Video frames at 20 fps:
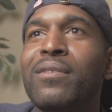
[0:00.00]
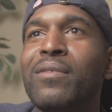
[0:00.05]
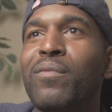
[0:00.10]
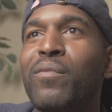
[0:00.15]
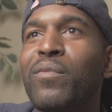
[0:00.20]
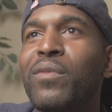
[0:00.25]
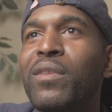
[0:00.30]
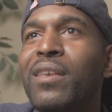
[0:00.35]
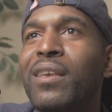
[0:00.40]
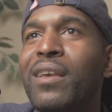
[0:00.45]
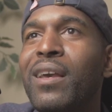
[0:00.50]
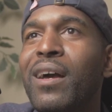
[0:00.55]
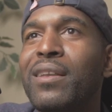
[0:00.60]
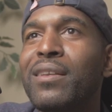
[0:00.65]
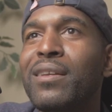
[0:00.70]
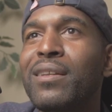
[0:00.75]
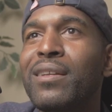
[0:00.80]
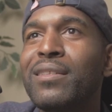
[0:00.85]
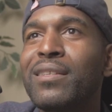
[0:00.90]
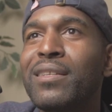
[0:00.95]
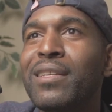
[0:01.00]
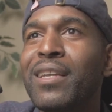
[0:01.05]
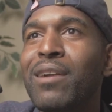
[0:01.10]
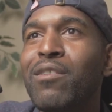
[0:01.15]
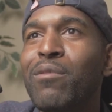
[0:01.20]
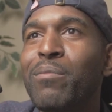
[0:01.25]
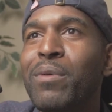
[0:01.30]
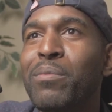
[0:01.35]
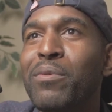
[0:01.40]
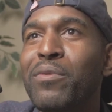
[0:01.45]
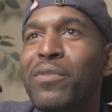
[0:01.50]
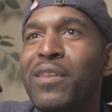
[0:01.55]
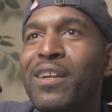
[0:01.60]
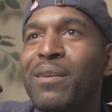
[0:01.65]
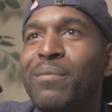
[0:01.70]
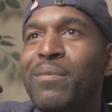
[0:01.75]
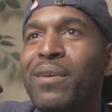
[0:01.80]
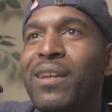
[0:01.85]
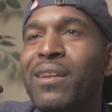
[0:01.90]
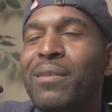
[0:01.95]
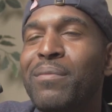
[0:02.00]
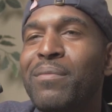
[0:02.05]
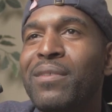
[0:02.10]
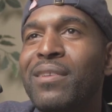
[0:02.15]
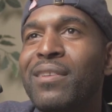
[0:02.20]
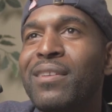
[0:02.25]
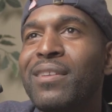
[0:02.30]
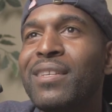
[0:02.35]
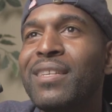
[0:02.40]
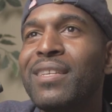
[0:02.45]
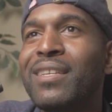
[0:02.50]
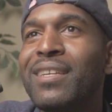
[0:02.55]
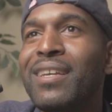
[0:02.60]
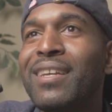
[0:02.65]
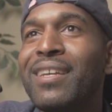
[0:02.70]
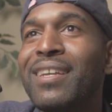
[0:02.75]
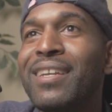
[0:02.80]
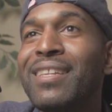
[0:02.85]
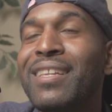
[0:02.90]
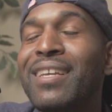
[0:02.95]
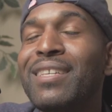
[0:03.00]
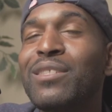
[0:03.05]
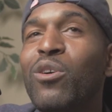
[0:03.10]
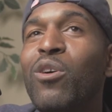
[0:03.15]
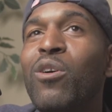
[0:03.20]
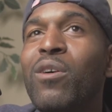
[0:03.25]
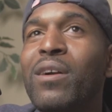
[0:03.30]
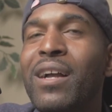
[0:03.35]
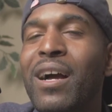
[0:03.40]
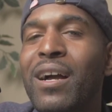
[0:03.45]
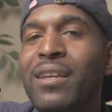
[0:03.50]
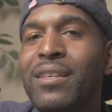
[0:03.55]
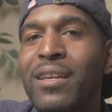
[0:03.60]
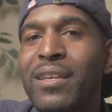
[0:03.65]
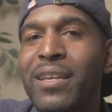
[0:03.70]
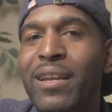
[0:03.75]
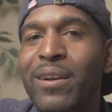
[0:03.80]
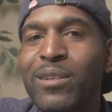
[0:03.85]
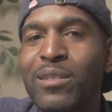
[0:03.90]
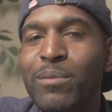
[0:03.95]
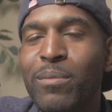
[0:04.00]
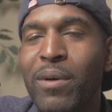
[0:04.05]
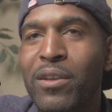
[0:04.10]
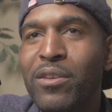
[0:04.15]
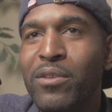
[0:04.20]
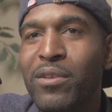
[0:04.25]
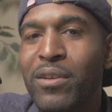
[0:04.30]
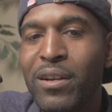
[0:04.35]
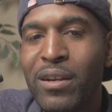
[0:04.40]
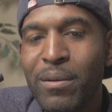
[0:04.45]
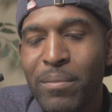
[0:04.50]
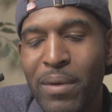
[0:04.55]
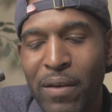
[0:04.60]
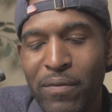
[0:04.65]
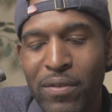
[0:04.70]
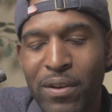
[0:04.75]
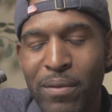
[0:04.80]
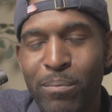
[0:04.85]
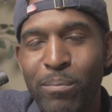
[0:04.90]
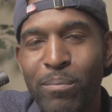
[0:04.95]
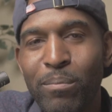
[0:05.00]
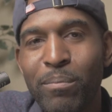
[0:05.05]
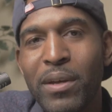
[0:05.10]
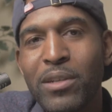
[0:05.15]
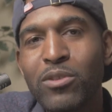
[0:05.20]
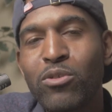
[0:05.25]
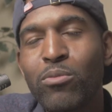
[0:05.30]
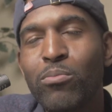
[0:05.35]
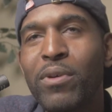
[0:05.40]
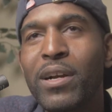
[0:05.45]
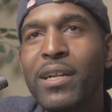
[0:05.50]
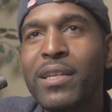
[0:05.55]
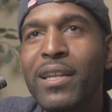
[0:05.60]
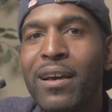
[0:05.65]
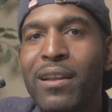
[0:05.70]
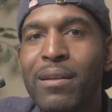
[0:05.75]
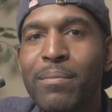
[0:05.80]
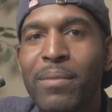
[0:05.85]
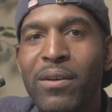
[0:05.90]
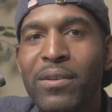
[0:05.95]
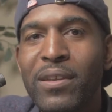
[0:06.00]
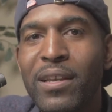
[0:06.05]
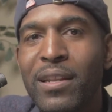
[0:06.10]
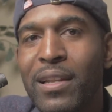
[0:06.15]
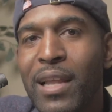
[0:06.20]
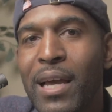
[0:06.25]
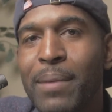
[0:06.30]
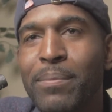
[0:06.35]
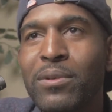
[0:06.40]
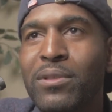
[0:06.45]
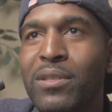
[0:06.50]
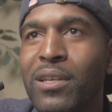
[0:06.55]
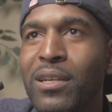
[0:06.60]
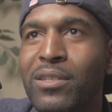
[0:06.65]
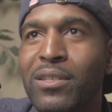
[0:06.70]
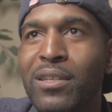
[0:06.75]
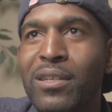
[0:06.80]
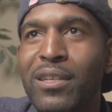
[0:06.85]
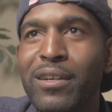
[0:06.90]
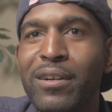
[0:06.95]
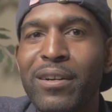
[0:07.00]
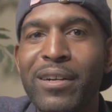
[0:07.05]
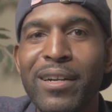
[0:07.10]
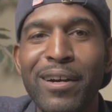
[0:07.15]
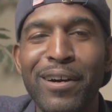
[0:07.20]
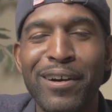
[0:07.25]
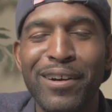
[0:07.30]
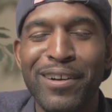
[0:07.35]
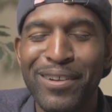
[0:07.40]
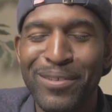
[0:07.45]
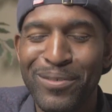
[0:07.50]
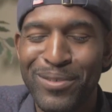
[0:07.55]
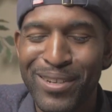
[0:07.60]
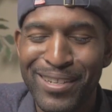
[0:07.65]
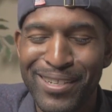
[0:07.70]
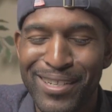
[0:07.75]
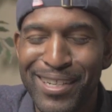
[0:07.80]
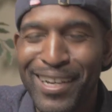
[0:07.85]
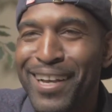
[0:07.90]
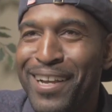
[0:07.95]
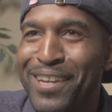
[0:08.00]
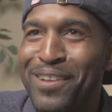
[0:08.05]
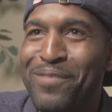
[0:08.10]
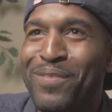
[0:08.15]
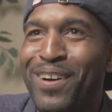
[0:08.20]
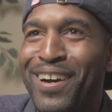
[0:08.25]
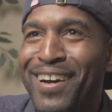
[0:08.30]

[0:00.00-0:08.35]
Kanye doesn't care what people think about him. That's all Kanye cares about. You didn't hear him having a mental breakdown about getting liposuction a year ago? What are you talking about?